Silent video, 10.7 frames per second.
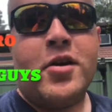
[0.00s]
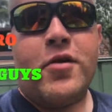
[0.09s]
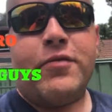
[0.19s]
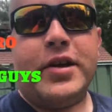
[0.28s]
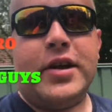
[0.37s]

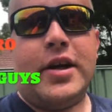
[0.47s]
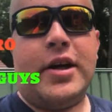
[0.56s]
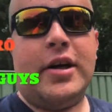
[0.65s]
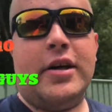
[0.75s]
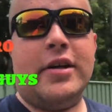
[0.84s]
really,
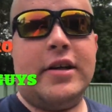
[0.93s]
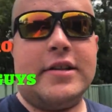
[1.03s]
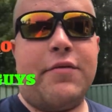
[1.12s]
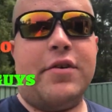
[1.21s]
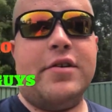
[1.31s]
let's
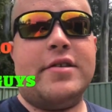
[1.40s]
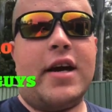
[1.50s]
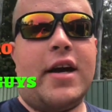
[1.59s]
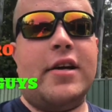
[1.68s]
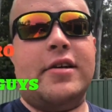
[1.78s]
have a good
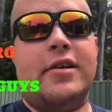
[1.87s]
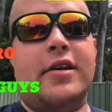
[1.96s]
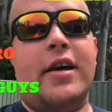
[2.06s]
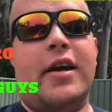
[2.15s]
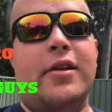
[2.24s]
day
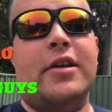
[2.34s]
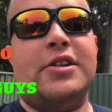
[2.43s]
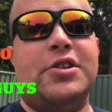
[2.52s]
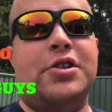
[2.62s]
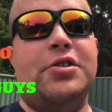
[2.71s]
and
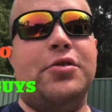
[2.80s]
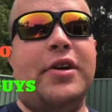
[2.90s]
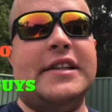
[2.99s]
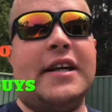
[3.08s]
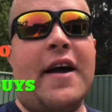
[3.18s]
let's
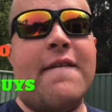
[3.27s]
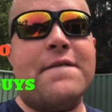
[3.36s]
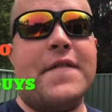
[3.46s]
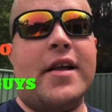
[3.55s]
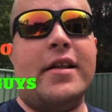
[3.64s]
enjoy this
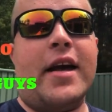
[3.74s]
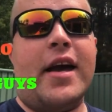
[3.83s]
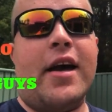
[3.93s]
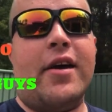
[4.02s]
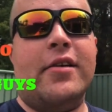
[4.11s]
fun
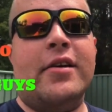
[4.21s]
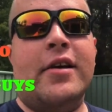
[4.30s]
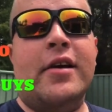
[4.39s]
day out